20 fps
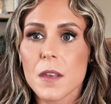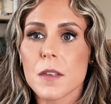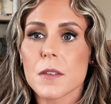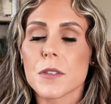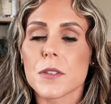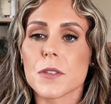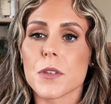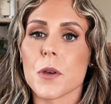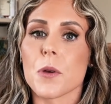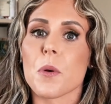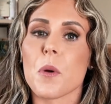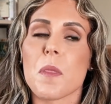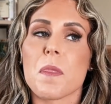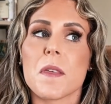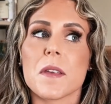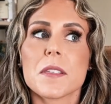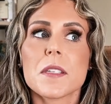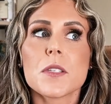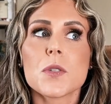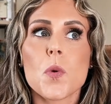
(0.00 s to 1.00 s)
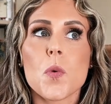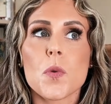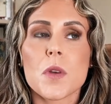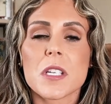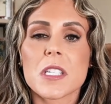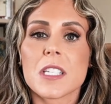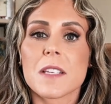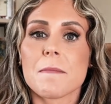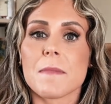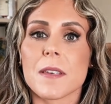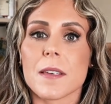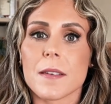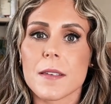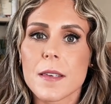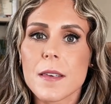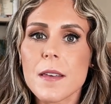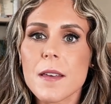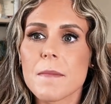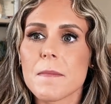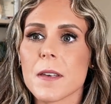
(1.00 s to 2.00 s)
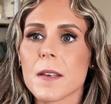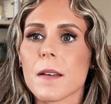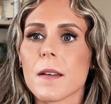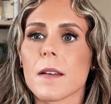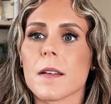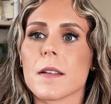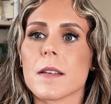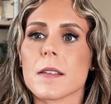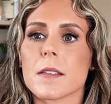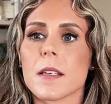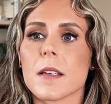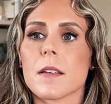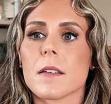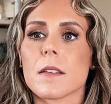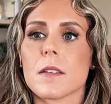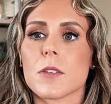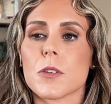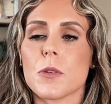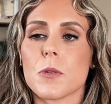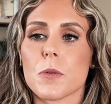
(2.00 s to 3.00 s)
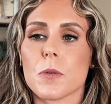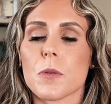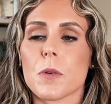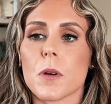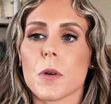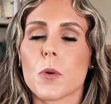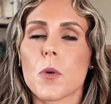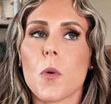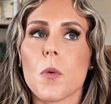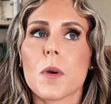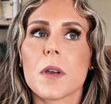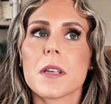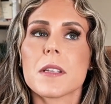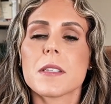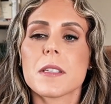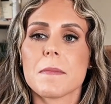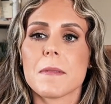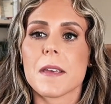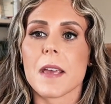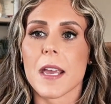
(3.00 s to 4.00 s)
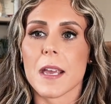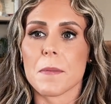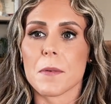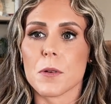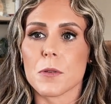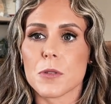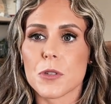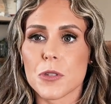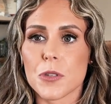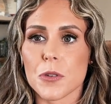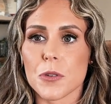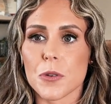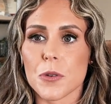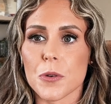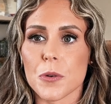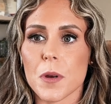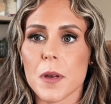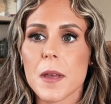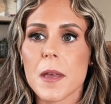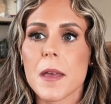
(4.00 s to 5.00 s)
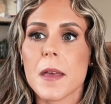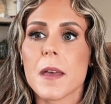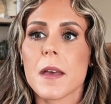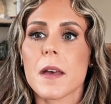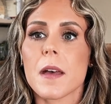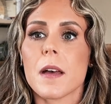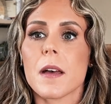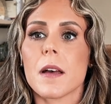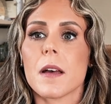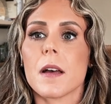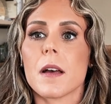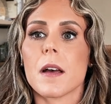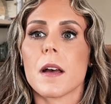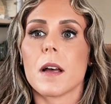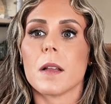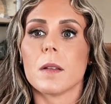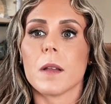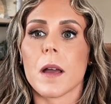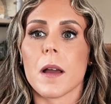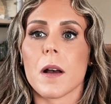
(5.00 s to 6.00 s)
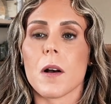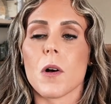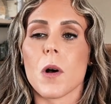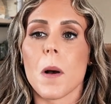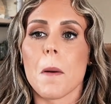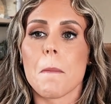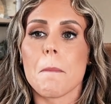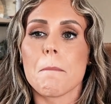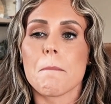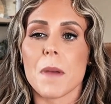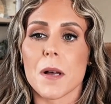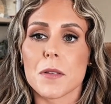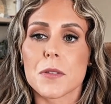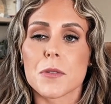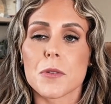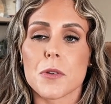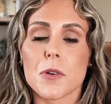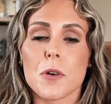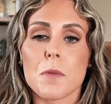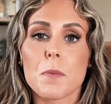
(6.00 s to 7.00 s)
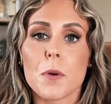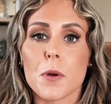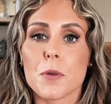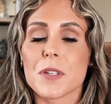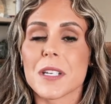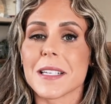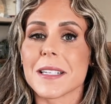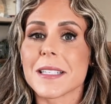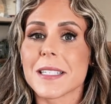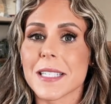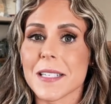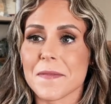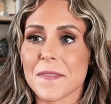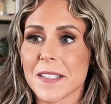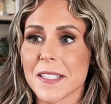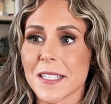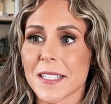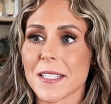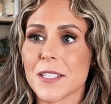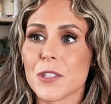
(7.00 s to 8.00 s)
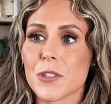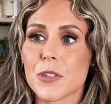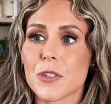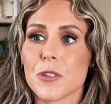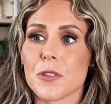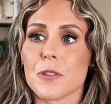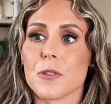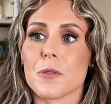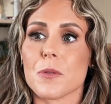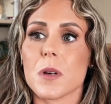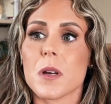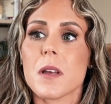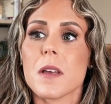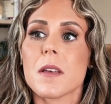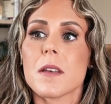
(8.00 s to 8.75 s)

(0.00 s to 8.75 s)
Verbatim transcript: So this is going to be key because you're going to be able to allow muscle protein synthesis to